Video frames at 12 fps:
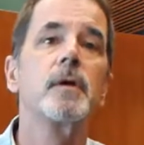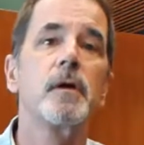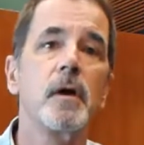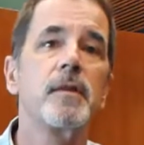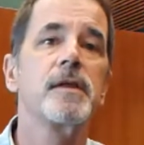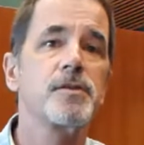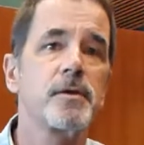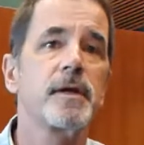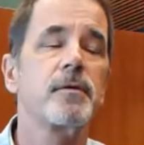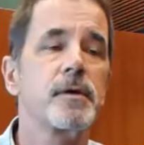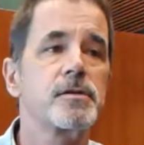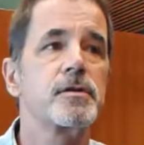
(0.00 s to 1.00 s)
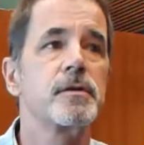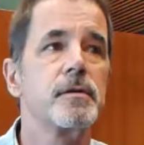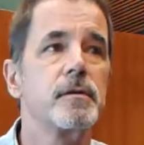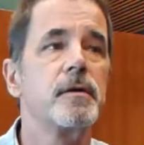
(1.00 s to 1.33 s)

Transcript: Oh, that's a great question.